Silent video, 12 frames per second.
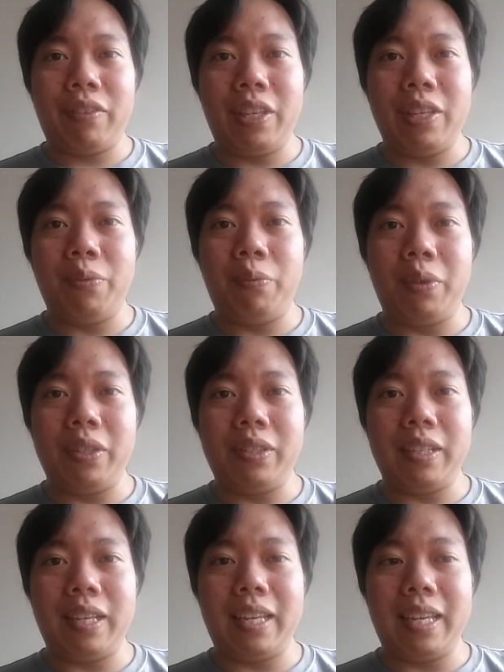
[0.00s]
he
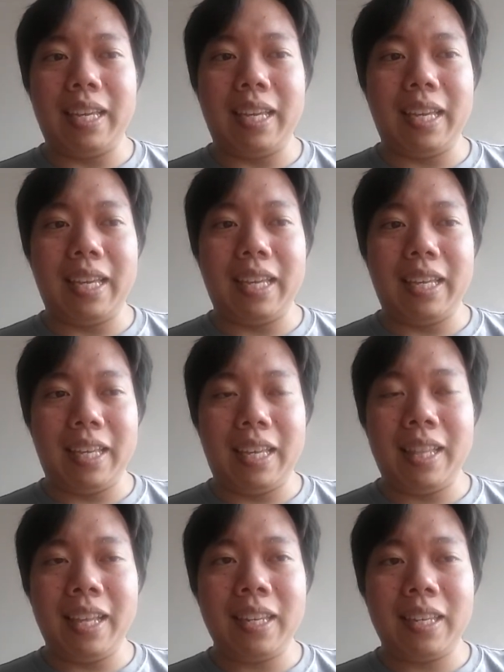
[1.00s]
was
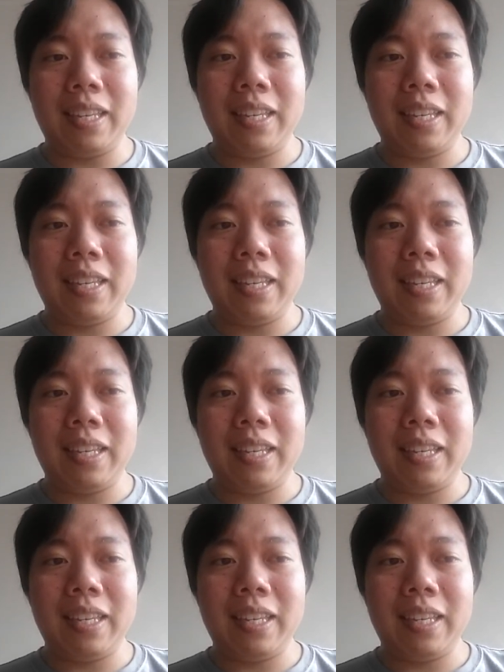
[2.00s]
in it.